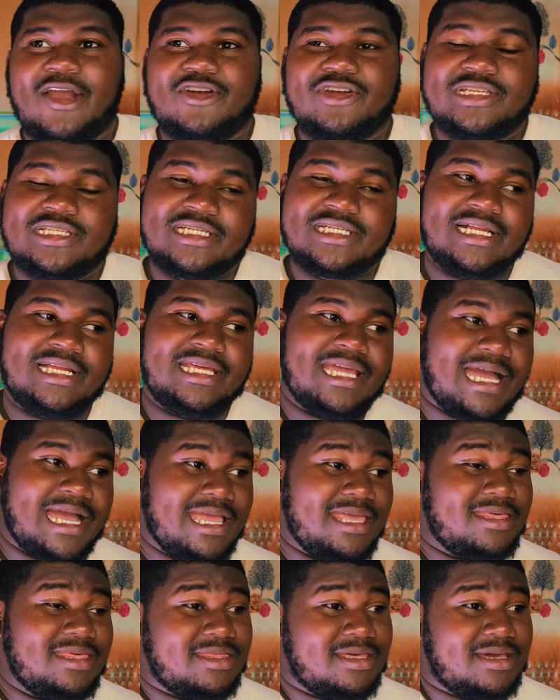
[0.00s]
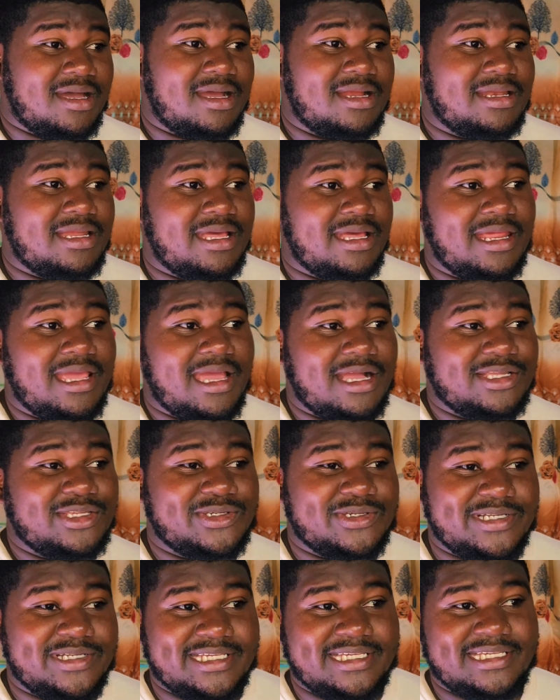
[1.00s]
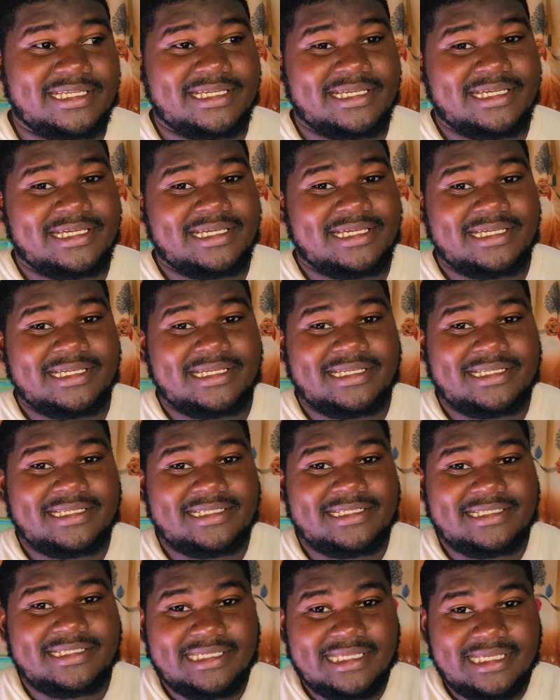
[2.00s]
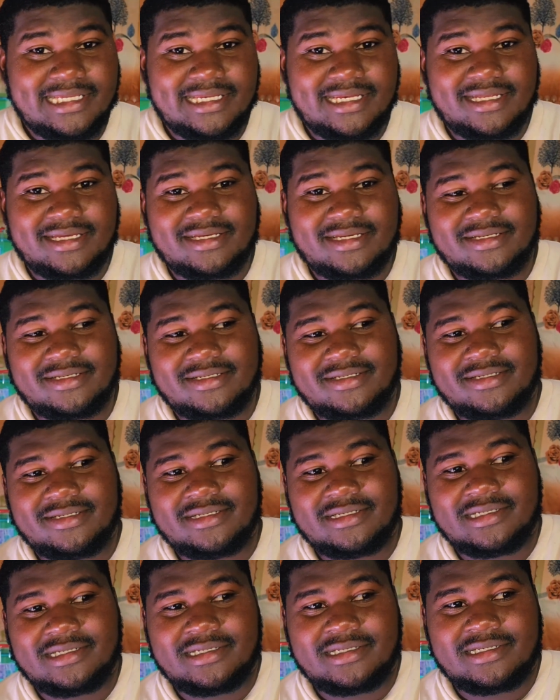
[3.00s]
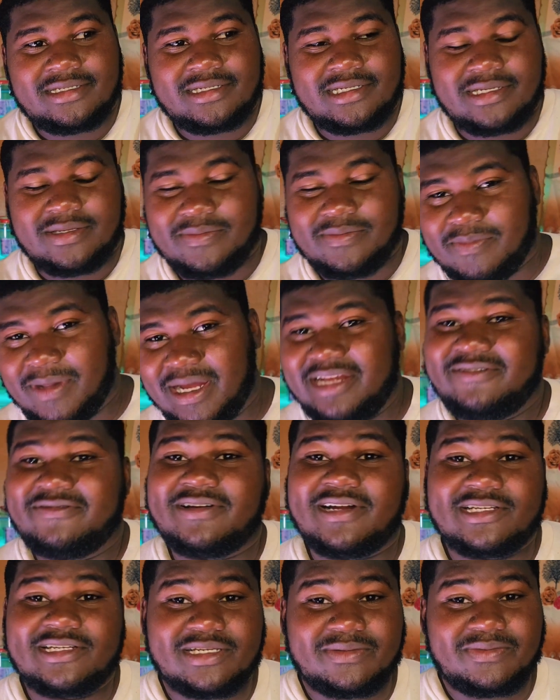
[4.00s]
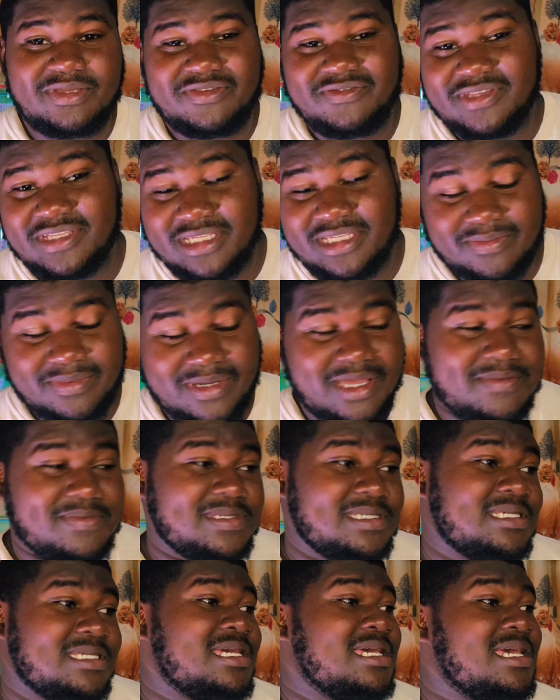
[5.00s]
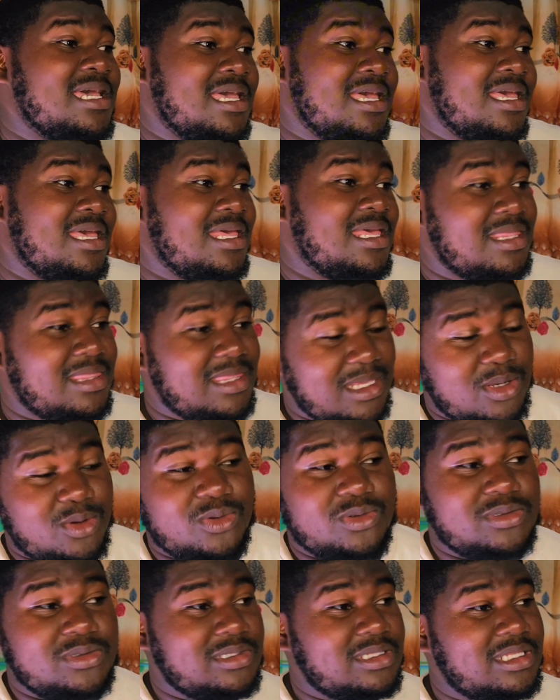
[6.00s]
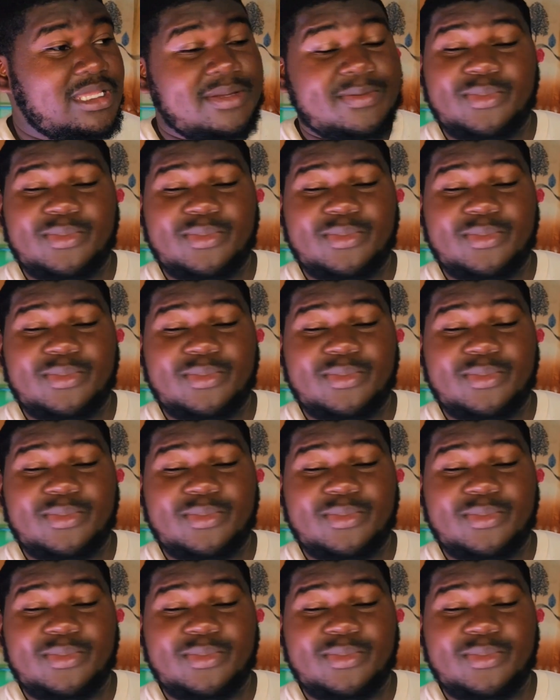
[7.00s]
originally I thought that they actually did manufacture PVC pipes. They don't. They